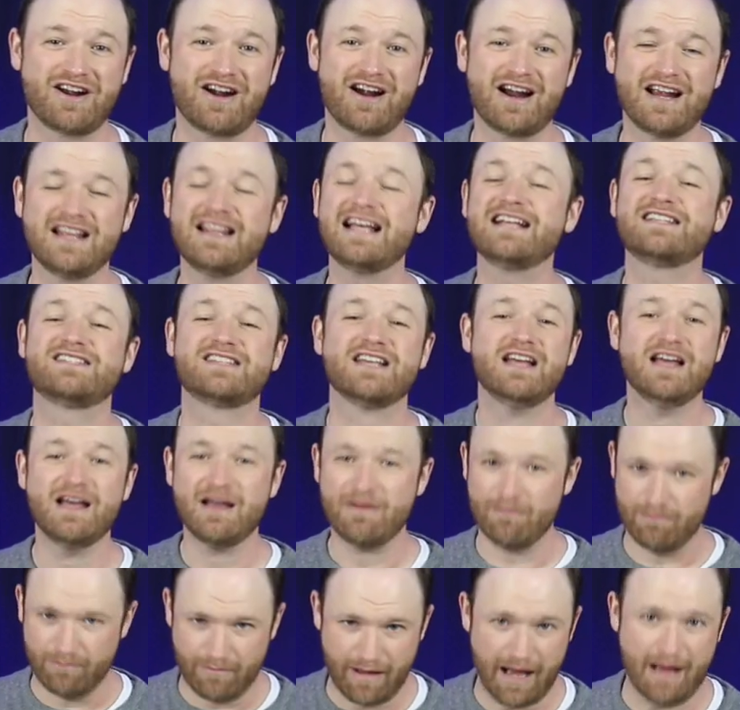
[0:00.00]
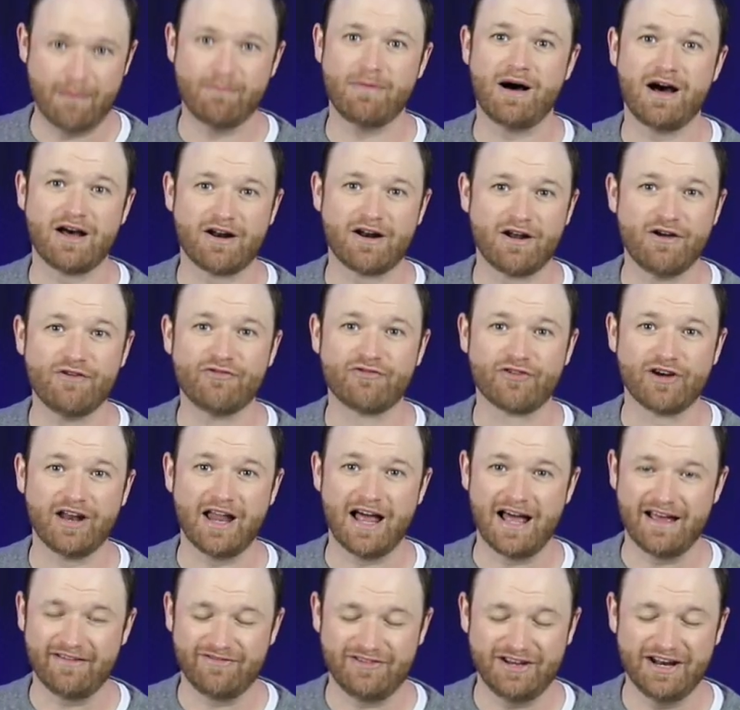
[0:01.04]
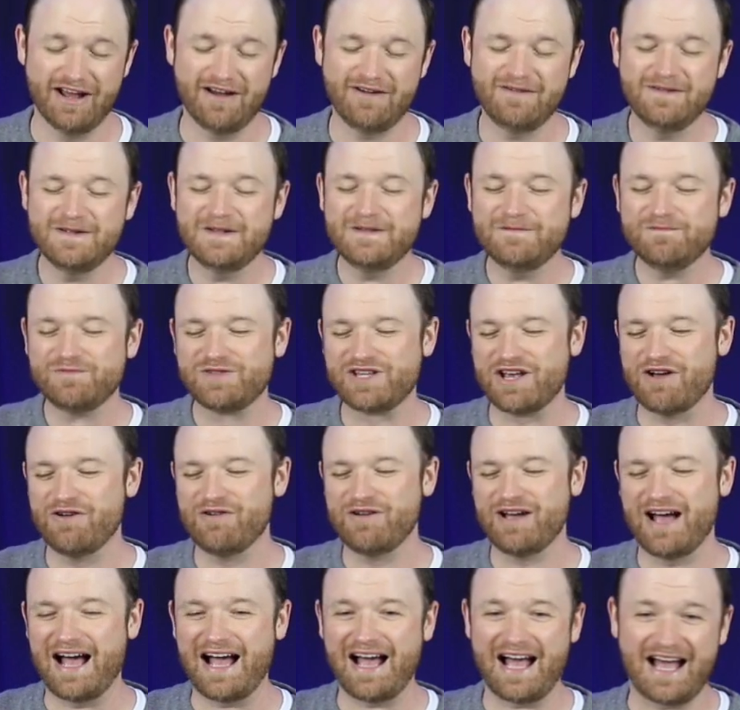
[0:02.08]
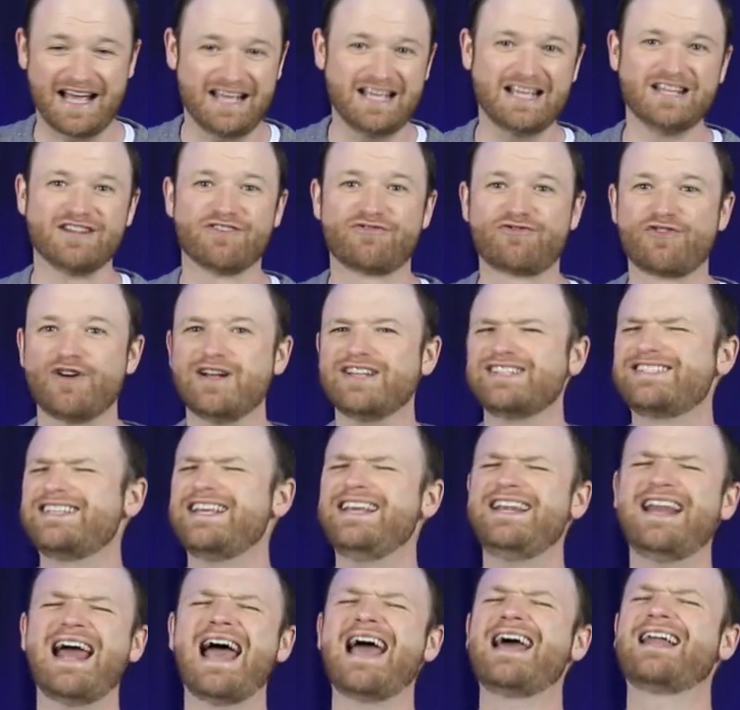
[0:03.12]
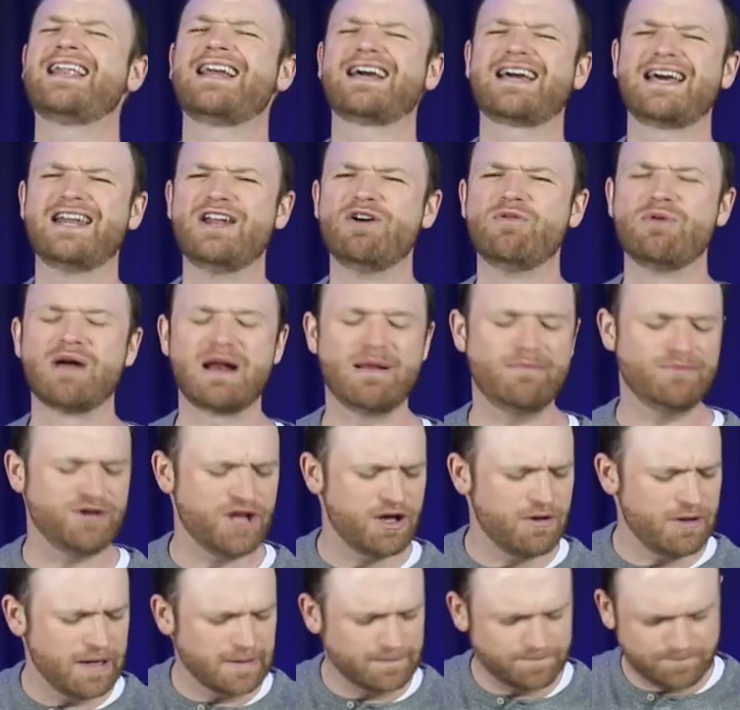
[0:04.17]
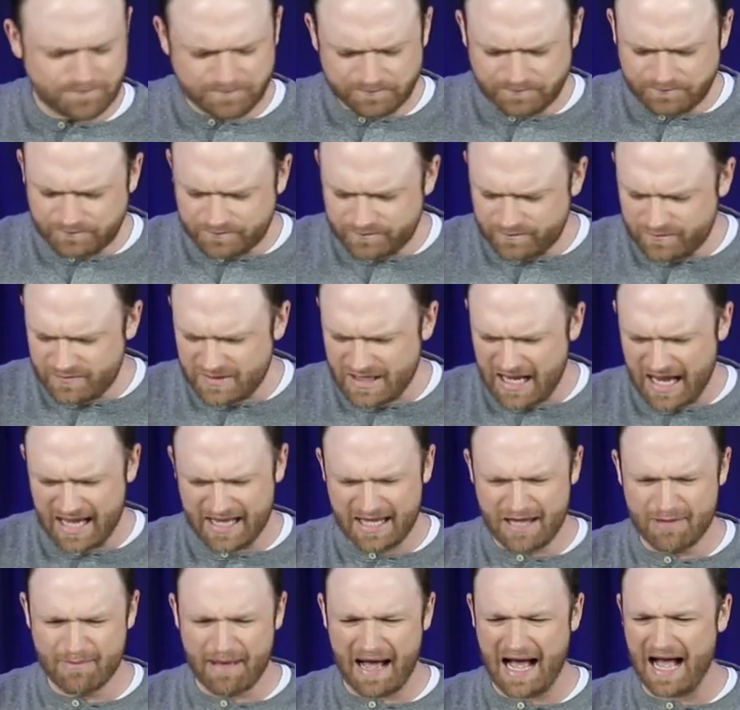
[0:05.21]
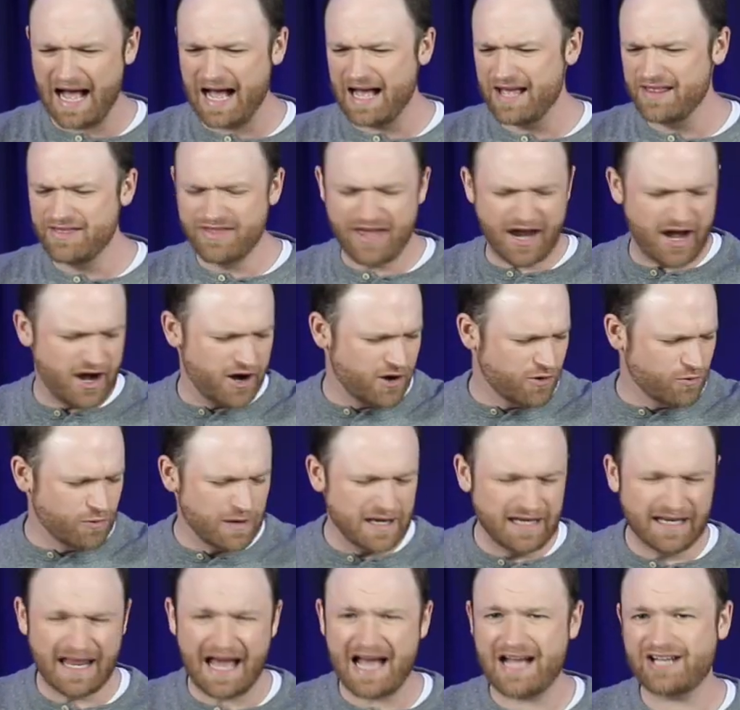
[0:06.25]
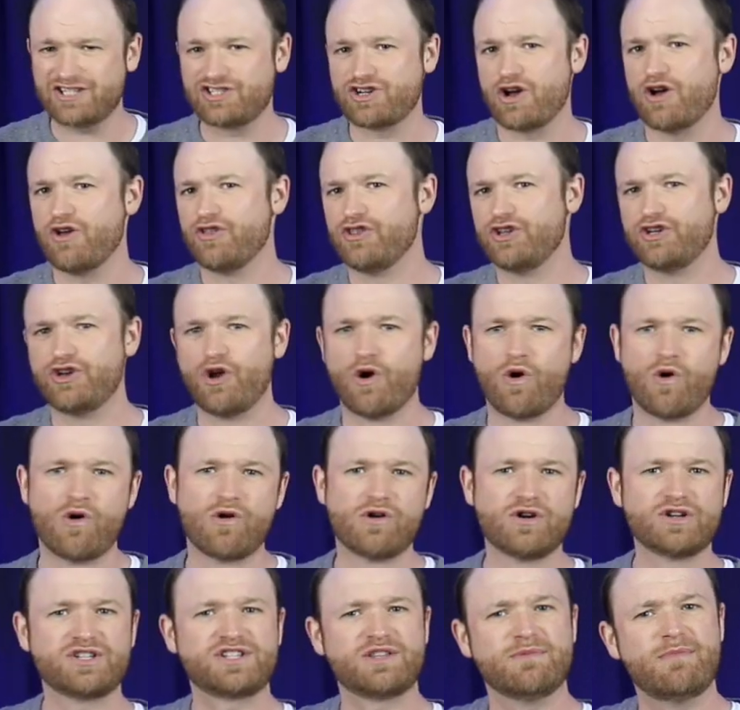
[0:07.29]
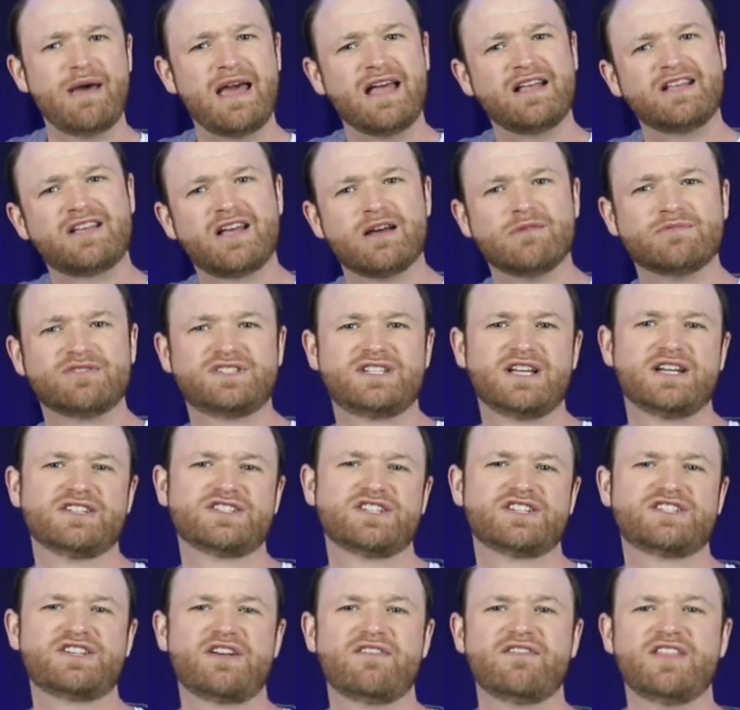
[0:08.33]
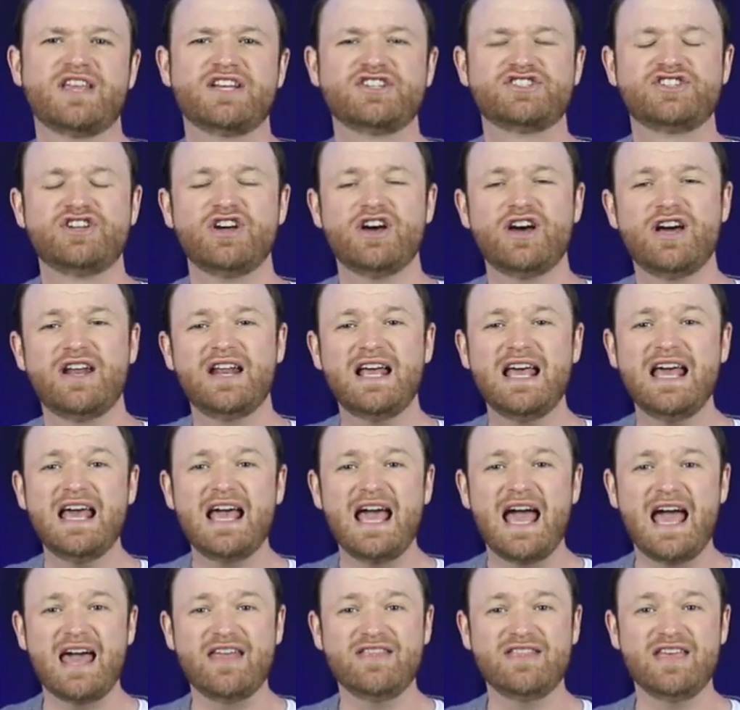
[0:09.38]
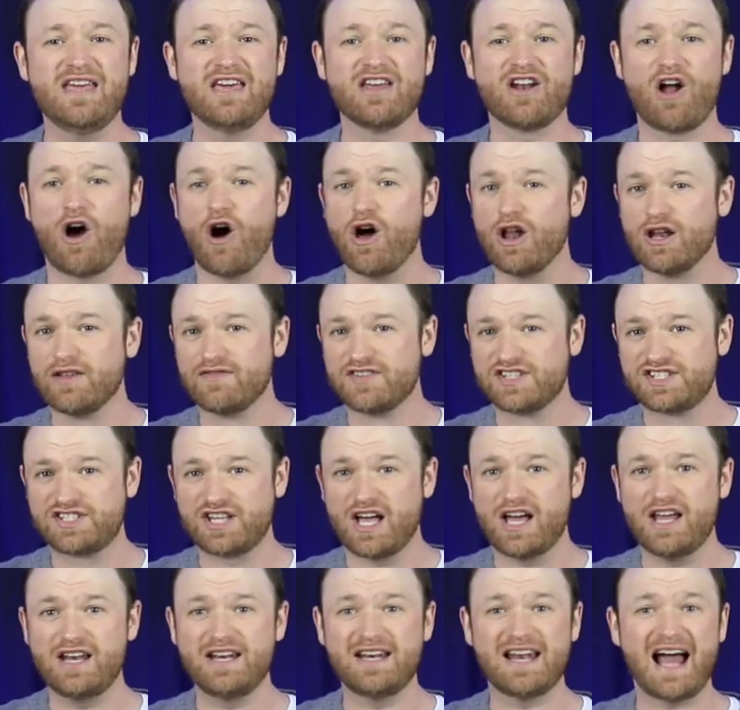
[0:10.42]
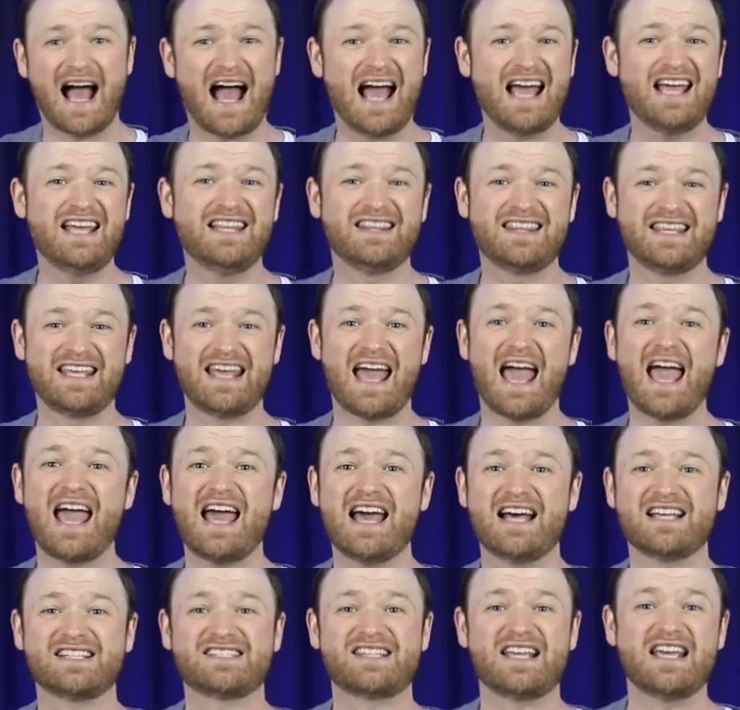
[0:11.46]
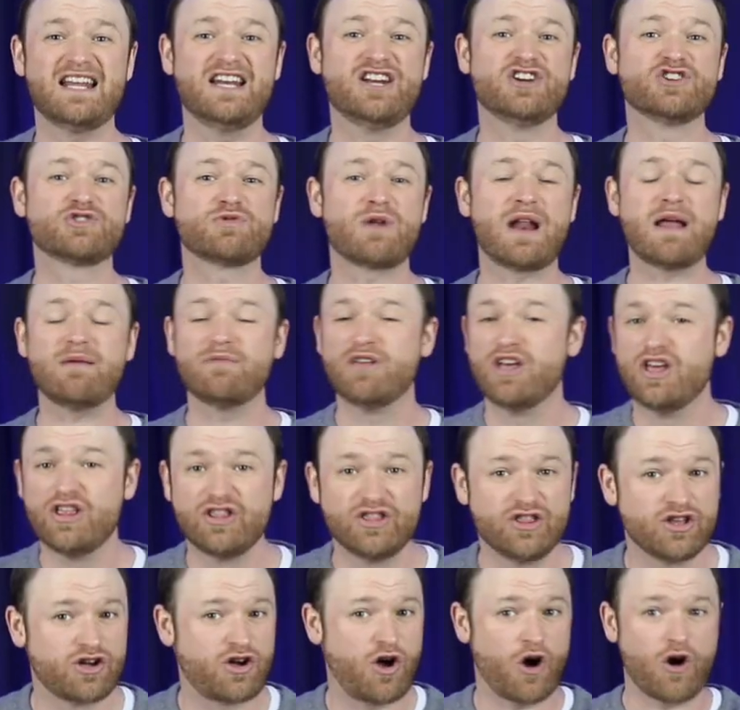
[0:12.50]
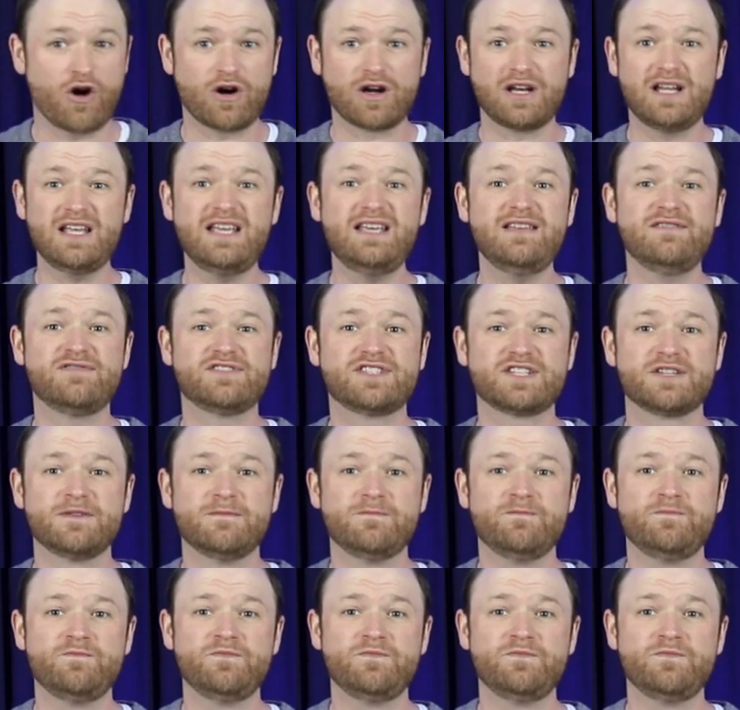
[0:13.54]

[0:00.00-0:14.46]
All right, that's my motto for life, you know. So I get in the front seat, act like I know what I'm doing. I get behind there, we latch all the doors, the man comes, tells us everything's good, and then all of a sudden, I hit the gas, and here's what happened, the car leaves.